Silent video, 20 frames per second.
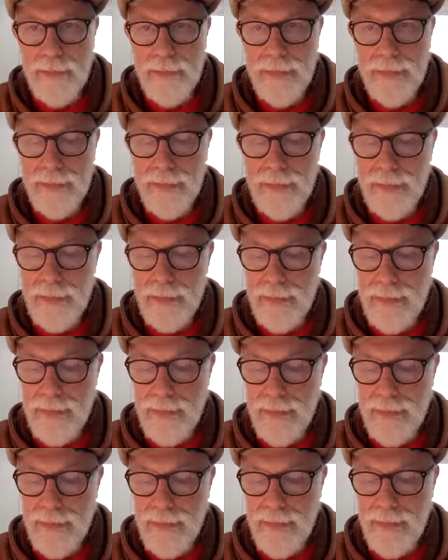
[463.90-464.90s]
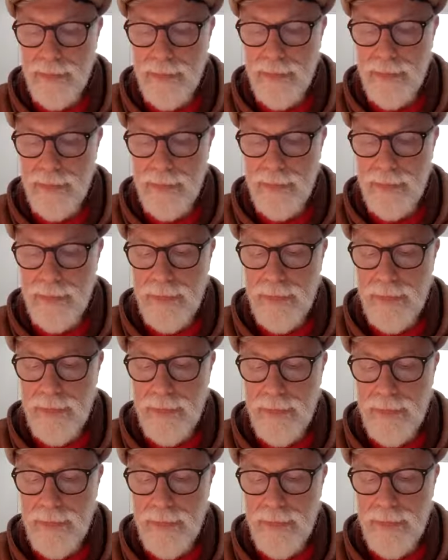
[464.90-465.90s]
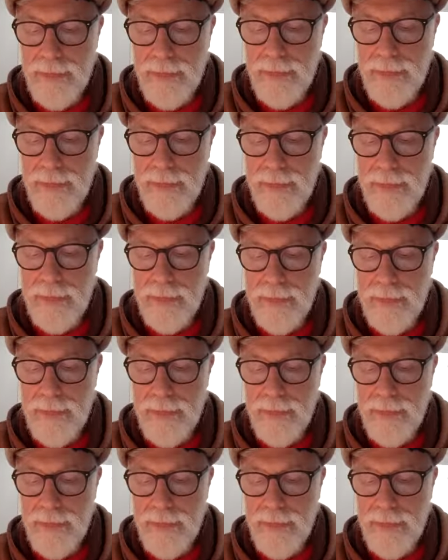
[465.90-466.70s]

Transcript: (silence)